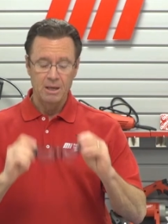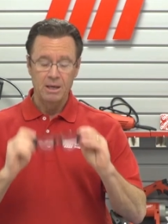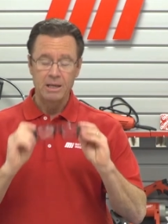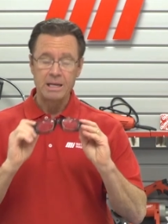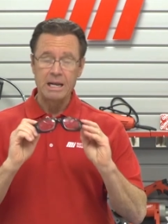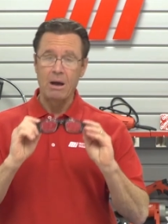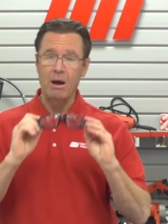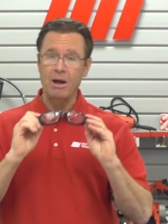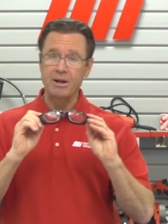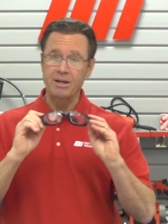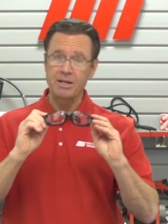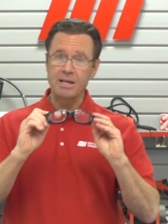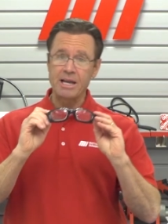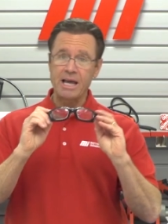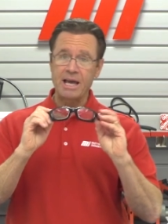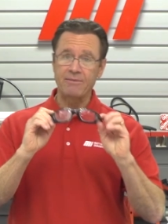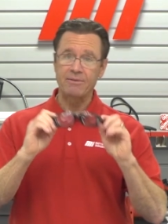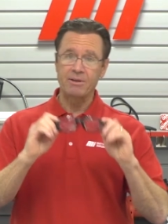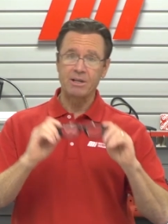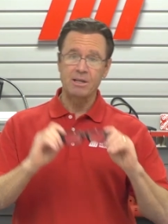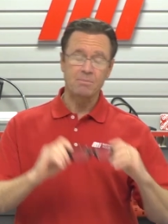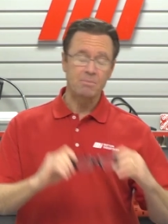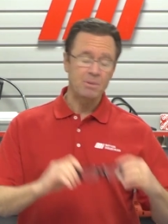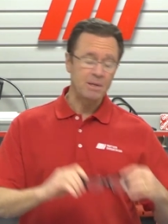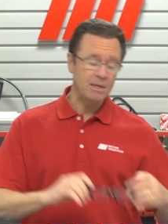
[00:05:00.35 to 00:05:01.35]
Now, I didn't have
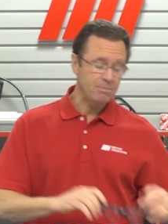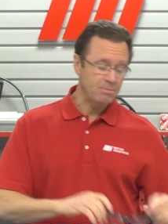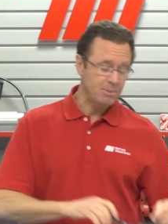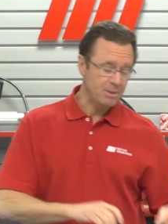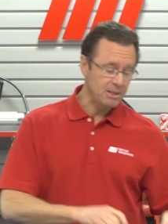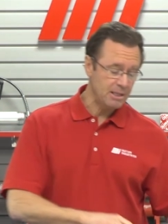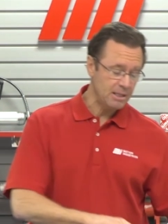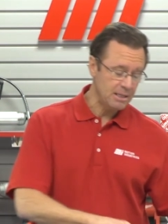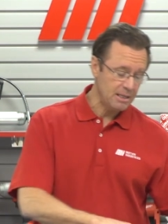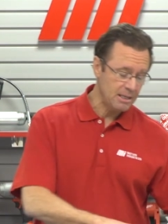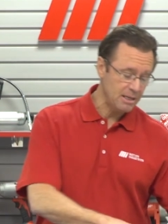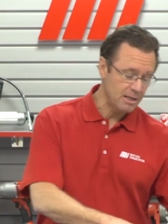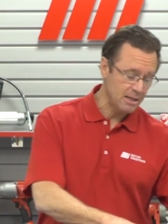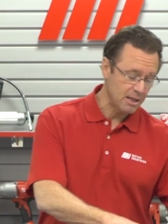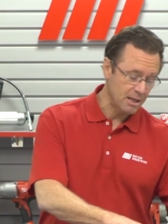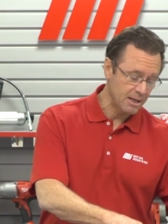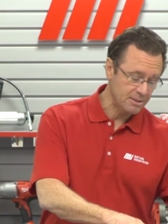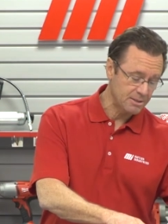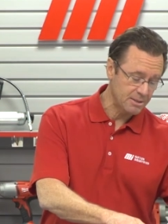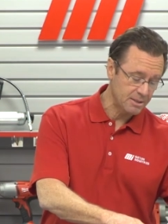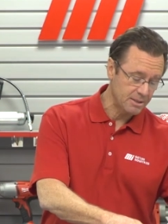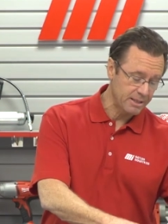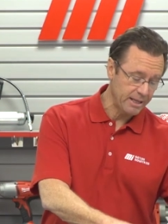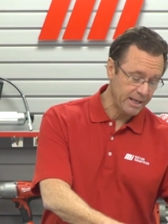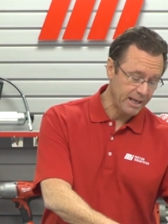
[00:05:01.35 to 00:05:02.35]
any PPE
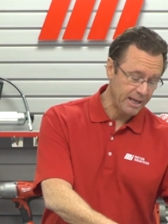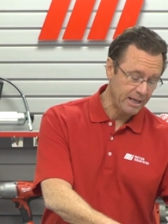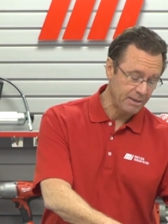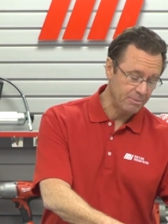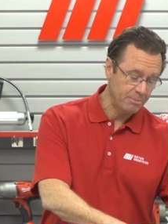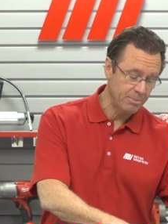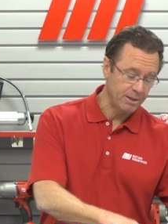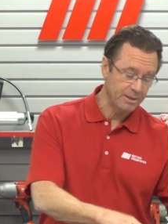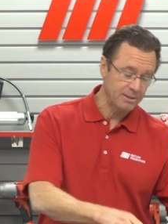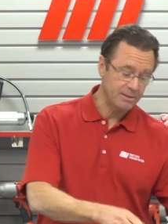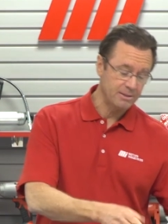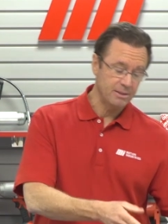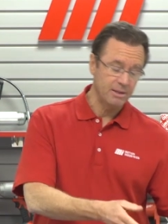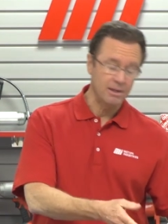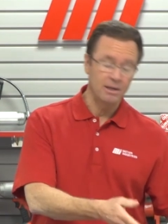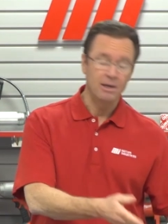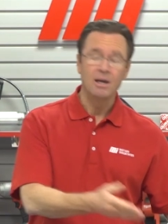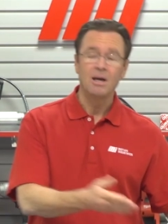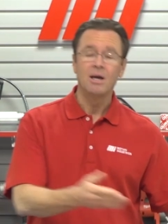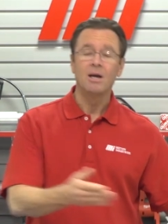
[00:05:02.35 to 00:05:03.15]
on today, but